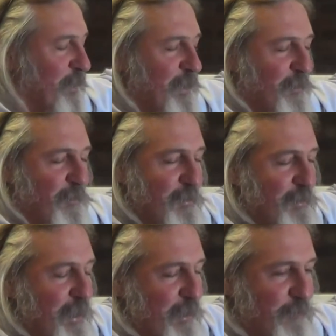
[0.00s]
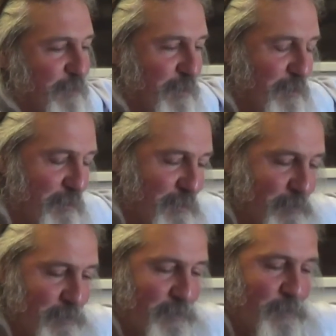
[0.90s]
man. A lot of fun.
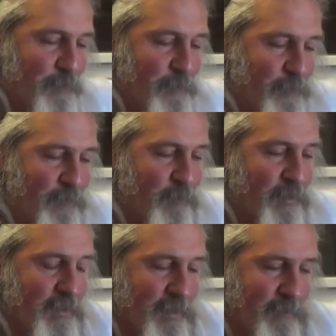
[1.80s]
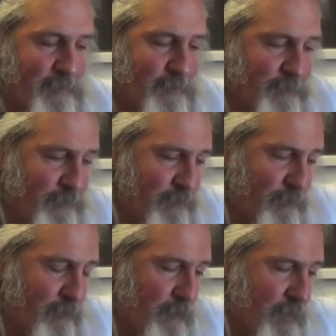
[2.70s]
We uh,
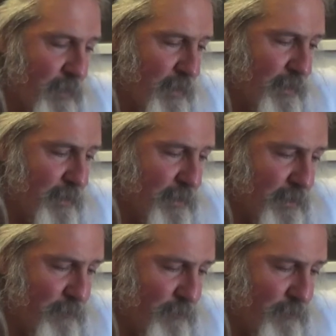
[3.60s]
had a, uh,